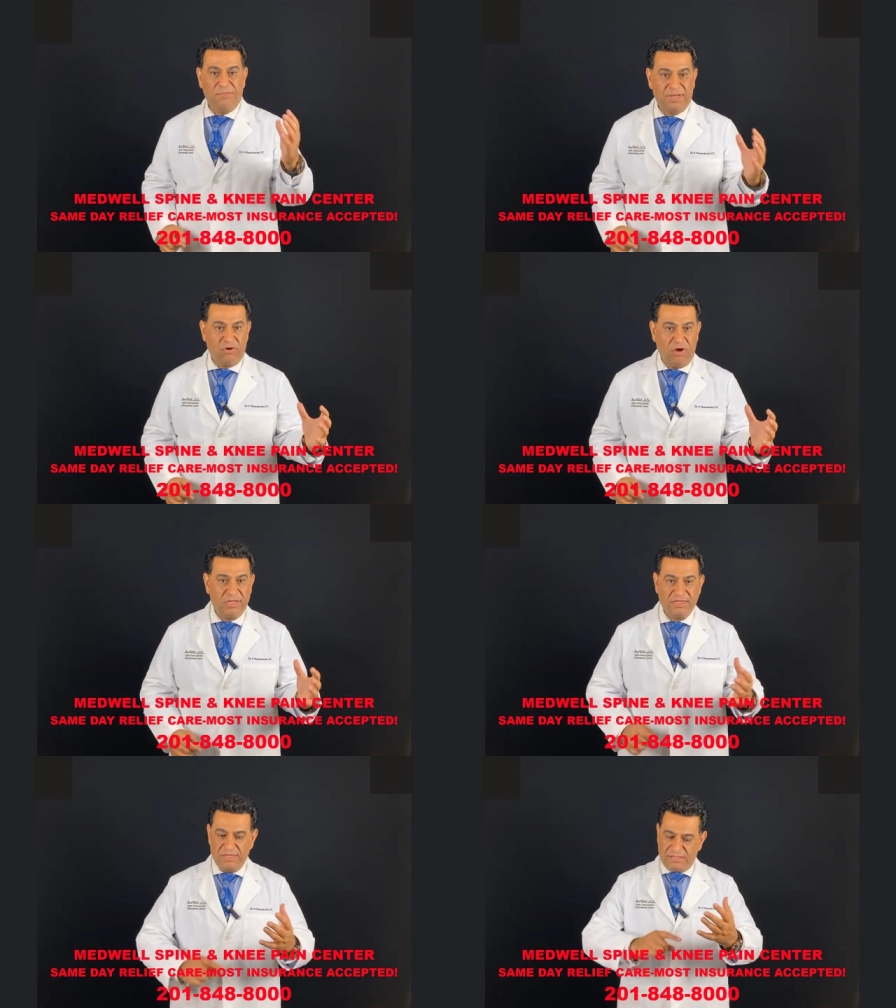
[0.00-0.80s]

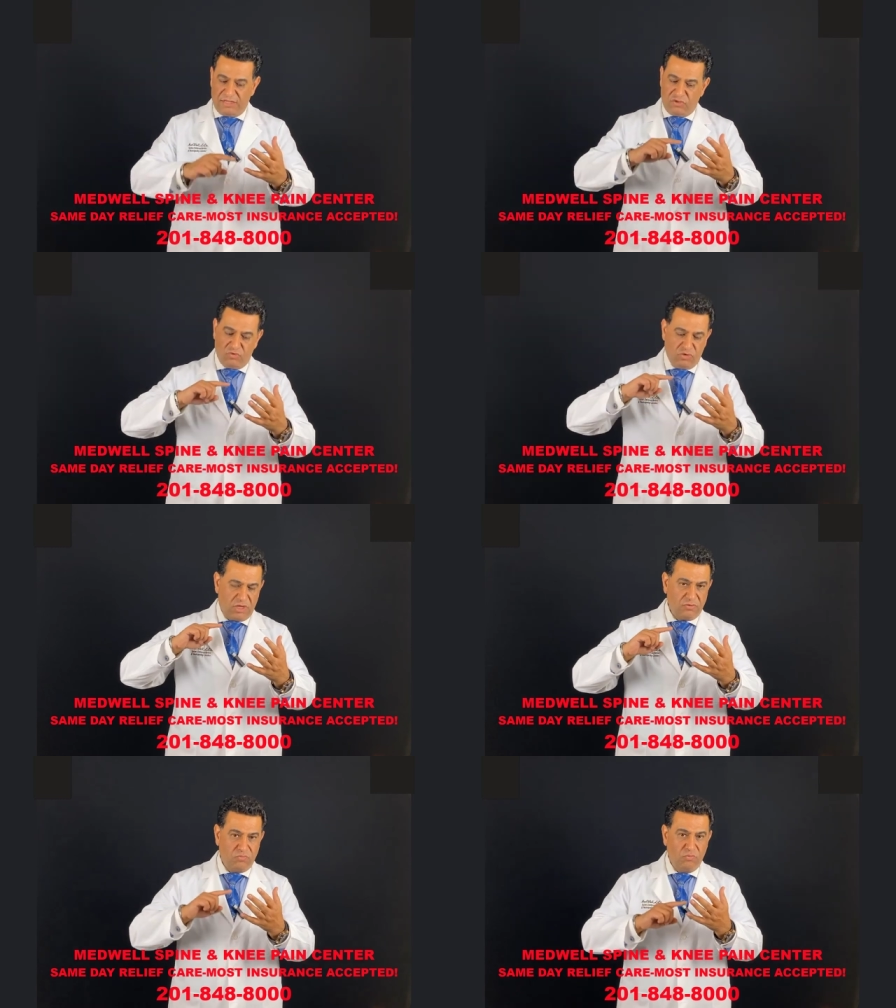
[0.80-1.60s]
Because they do
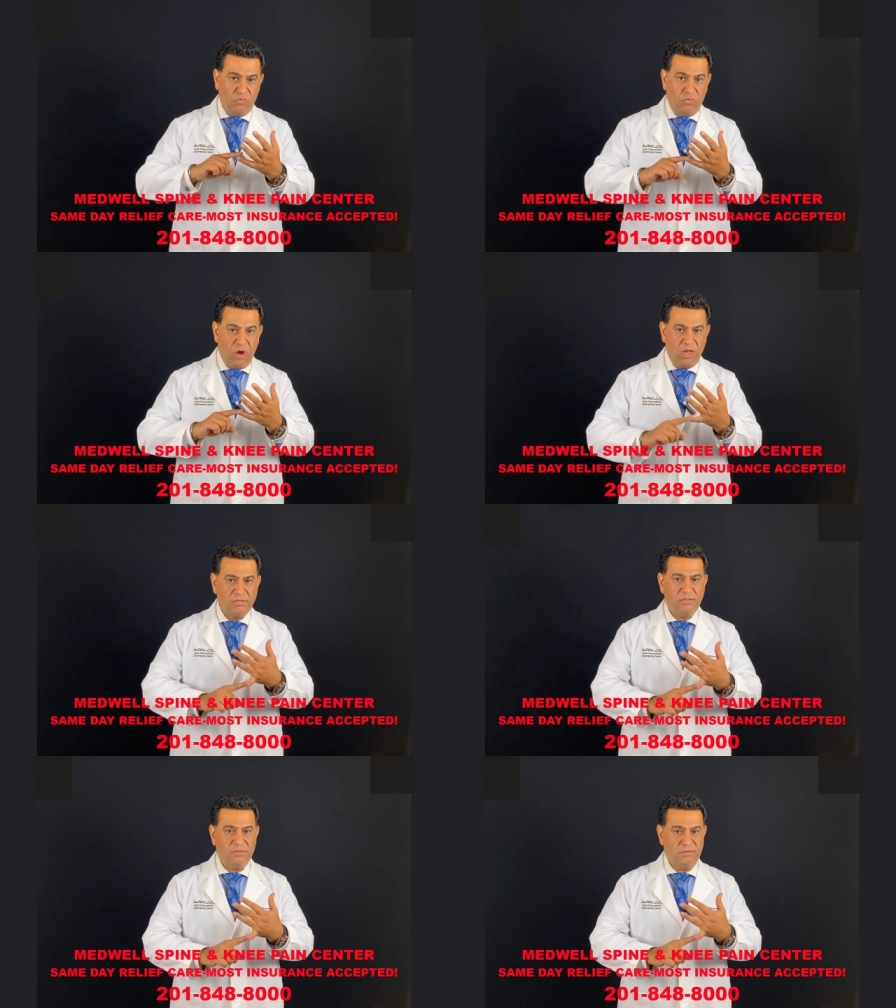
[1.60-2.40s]
not
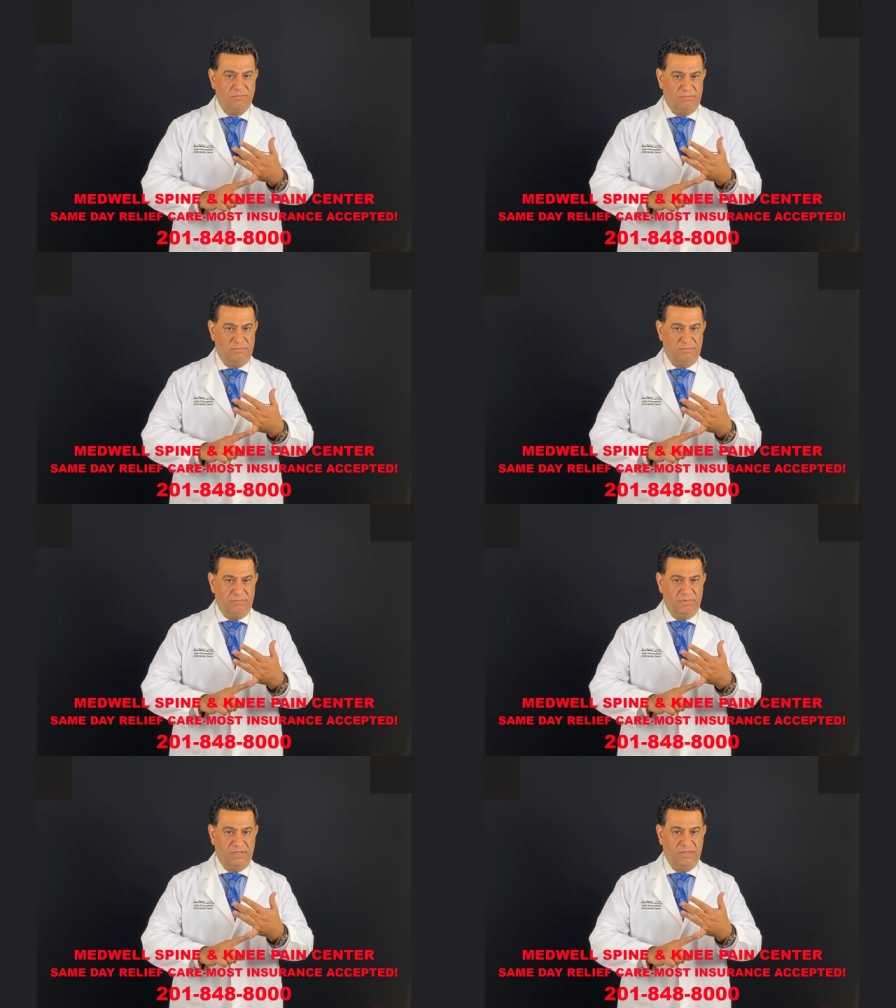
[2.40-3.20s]
want
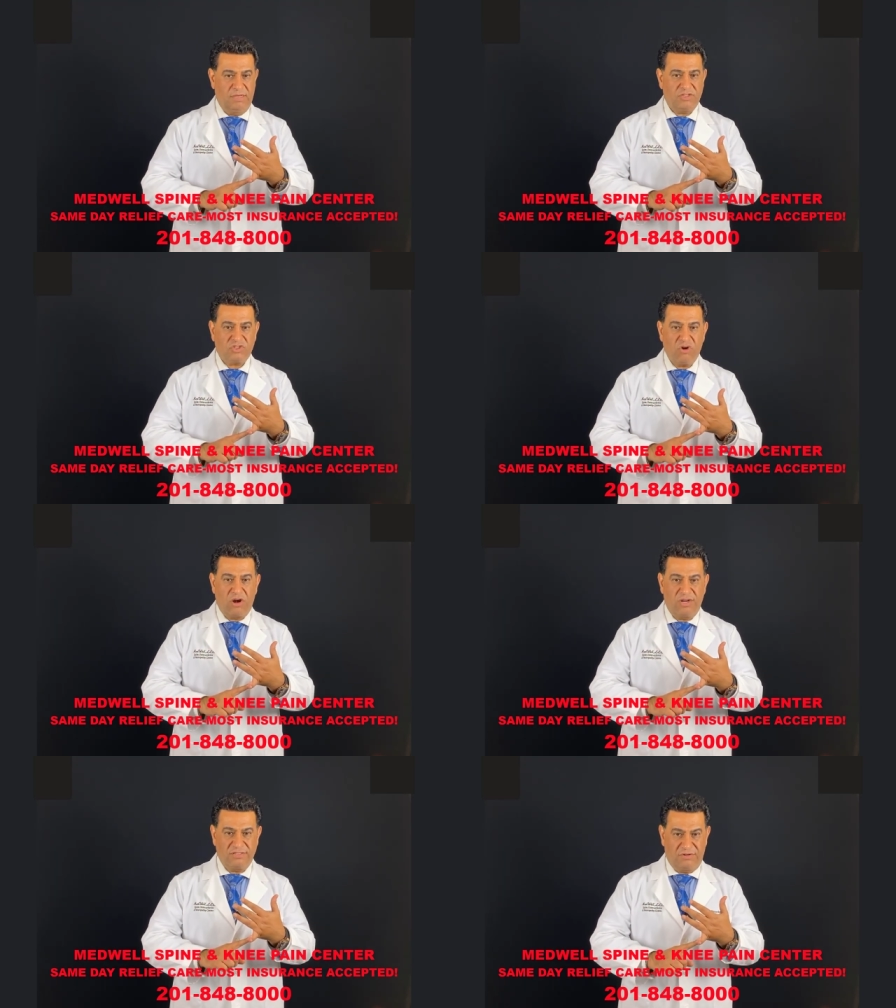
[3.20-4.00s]
a
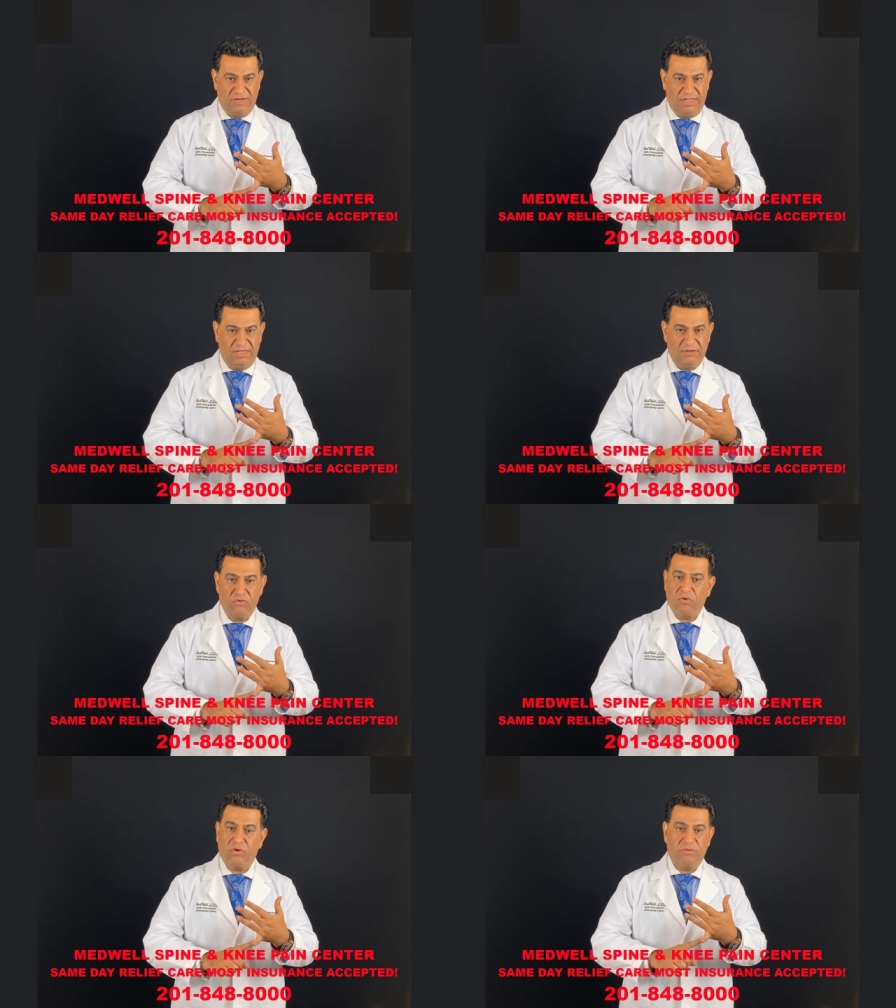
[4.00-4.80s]
scar on their knee
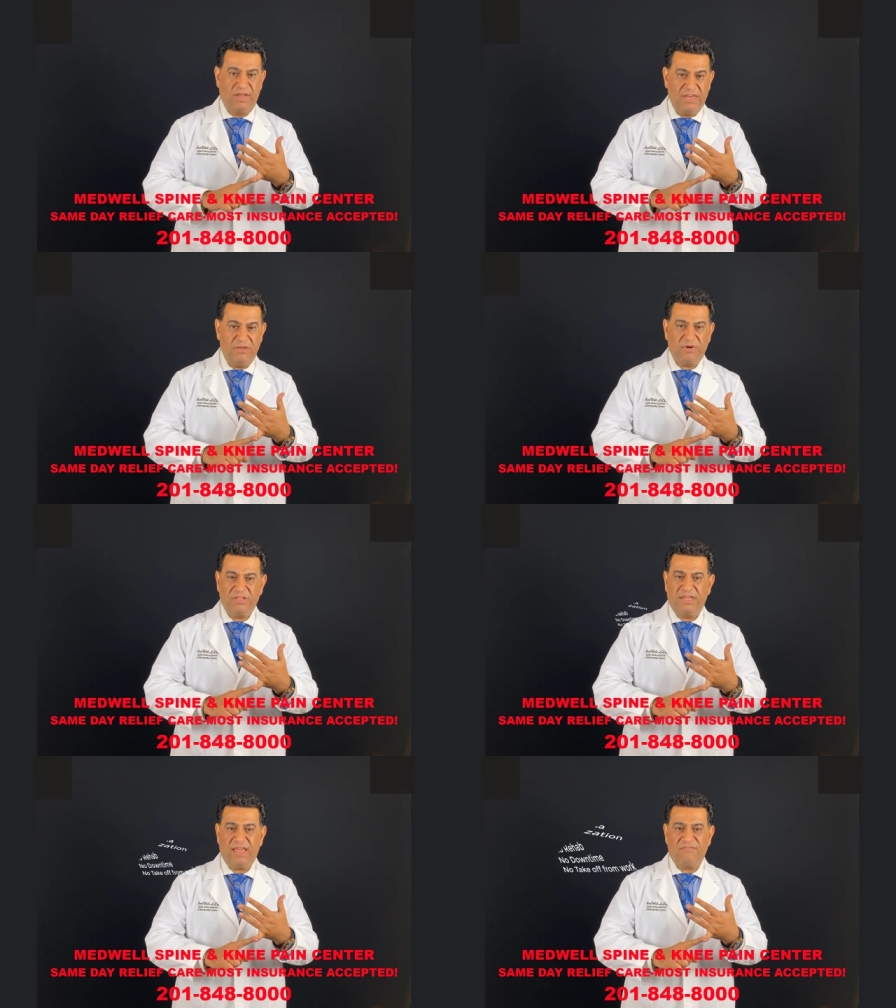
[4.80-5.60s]
or anywhere
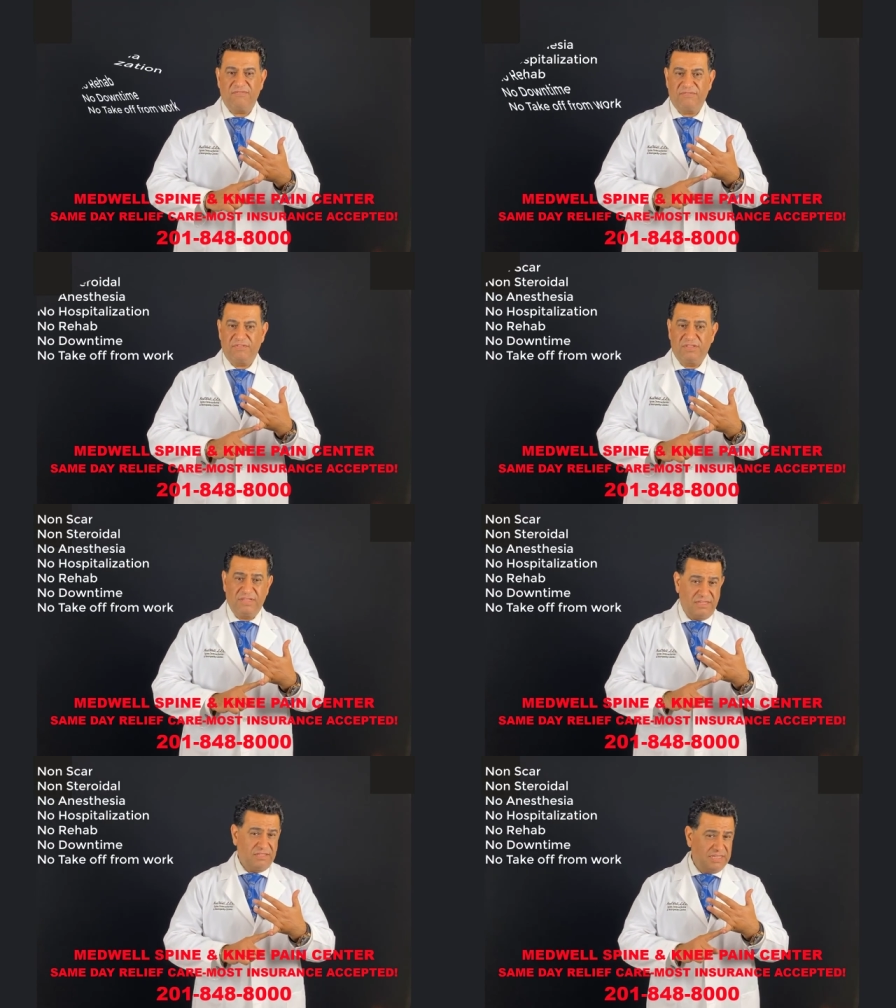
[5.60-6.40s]
they